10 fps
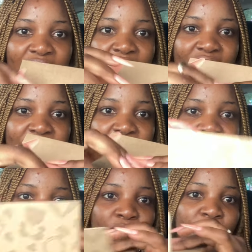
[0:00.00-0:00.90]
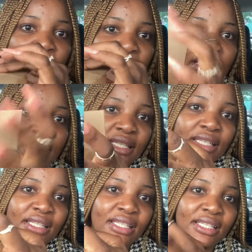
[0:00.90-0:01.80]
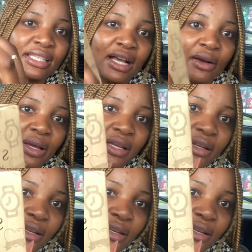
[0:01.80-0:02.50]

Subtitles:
this is the box. This is how it